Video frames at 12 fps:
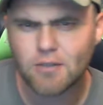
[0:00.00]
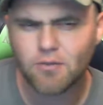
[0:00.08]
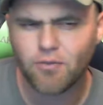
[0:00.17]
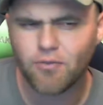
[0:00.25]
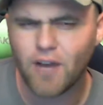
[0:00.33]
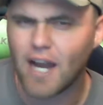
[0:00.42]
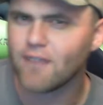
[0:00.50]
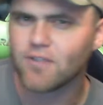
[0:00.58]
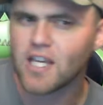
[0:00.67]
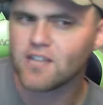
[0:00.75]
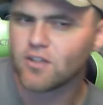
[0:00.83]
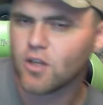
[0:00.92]
5
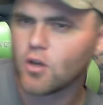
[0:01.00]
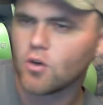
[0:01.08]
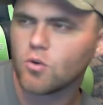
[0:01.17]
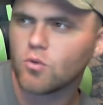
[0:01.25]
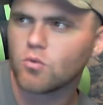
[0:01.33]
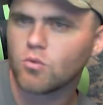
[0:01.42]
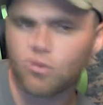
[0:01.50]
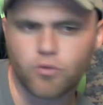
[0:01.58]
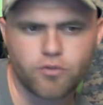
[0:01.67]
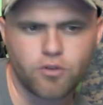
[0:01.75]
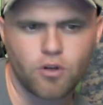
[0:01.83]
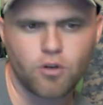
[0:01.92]
days ago or
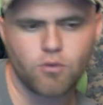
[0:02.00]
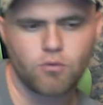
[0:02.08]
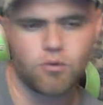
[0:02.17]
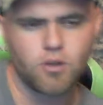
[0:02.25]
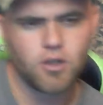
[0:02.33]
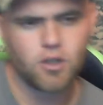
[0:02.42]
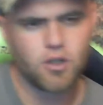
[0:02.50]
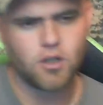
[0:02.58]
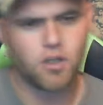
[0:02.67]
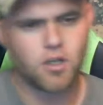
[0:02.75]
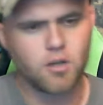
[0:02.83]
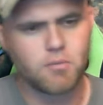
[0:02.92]
so,
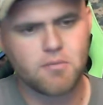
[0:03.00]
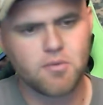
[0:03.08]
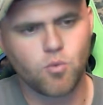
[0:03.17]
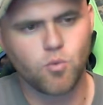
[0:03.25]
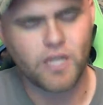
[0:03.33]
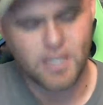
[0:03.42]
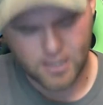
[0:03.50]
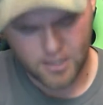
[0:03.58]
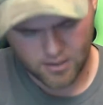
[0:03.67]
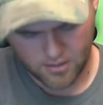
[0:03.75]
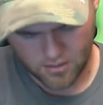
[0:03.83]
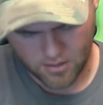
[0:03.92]
maybe a
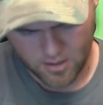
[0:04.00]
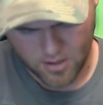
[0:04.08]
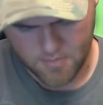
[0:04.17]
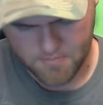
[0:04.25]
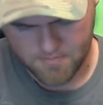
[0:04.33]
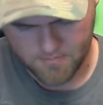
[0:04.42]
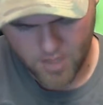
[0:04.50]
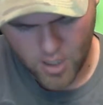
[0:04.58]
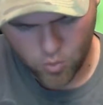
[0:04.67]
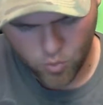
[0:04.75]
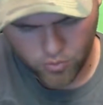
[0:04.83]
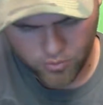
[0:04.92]
week.
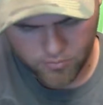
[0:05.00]
I ordered